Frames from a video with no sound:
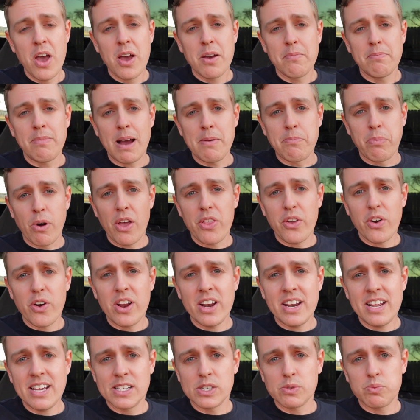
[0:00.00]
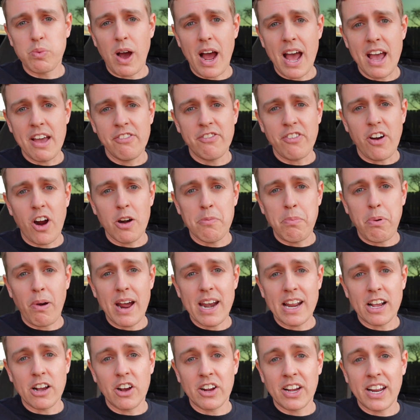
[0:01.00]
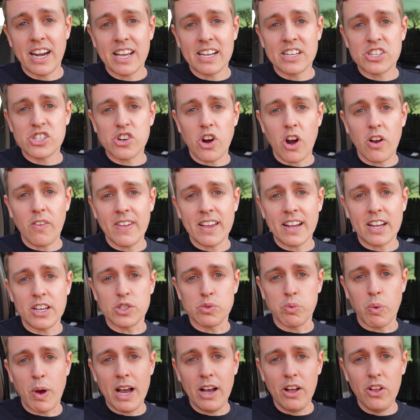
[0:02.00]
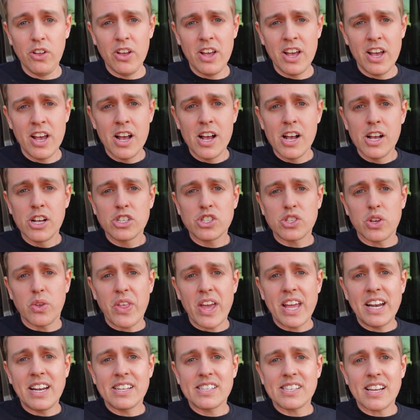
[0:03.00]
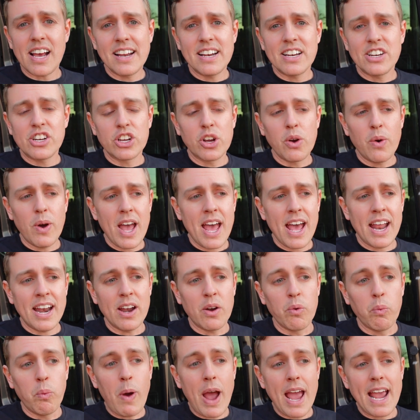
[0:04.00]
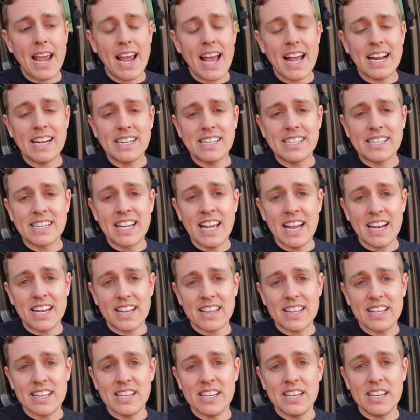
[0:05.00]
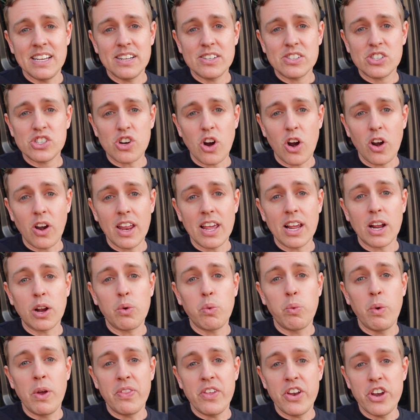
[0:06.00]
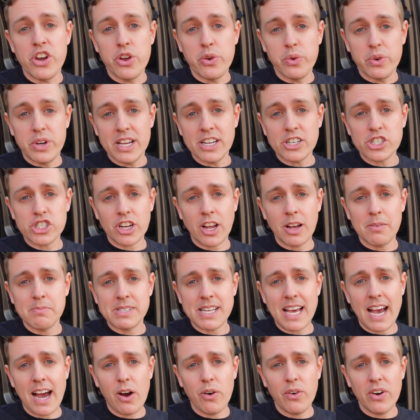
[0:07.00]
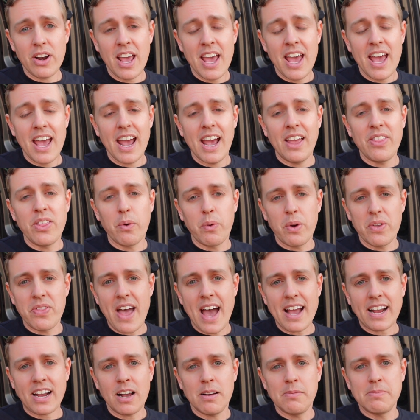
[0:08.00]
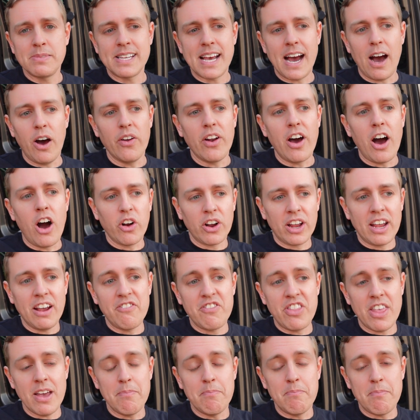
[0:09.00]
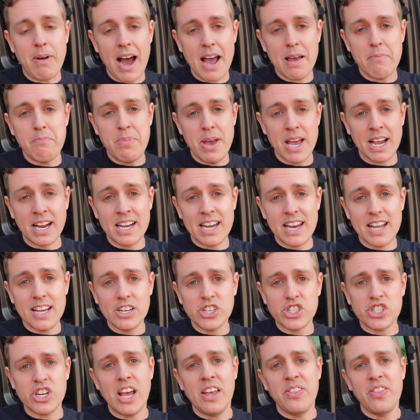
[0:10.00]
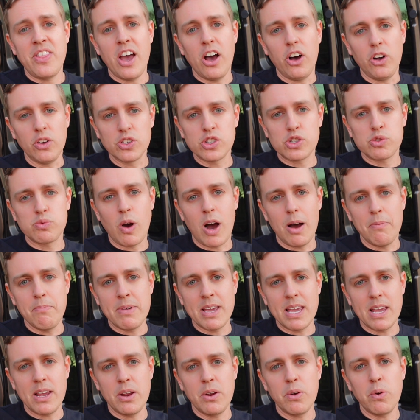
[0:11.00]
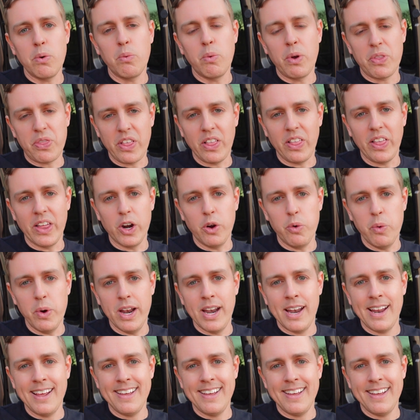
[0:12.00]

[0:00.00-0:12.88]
my brother and his wife are planning on getting Starlink as well, so they decided to go ahead and wait and get the Starlink when the new dish comes out, and then when that comes out, I'll give them my big dish and they'll swap me with the little one.